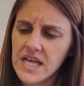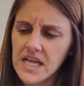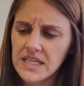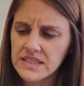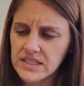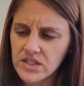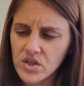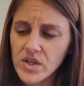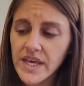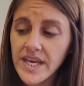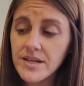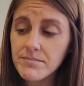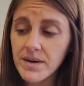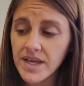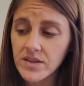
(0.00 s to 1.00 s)
A little
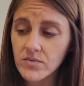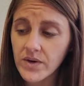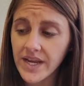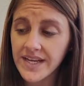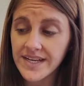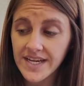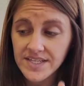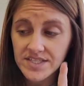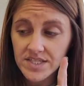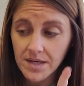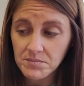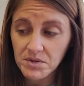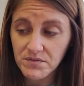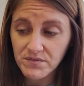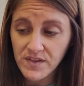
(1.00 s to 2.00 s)
hint, by the way, next time
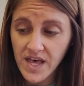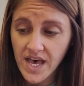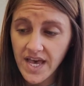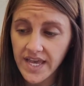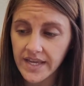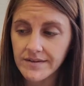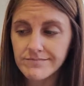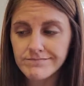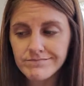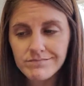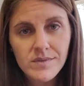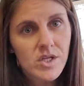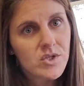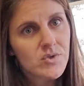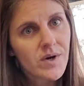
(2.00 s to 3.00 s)
you fly,
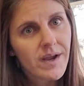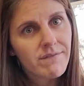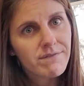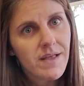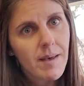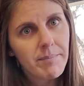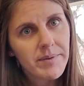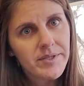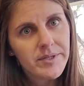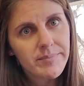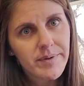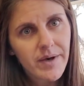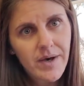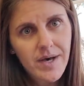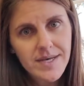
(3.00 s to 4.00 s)
try flapping your
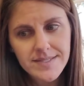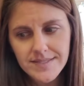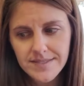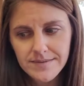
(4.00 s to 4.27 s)
paws.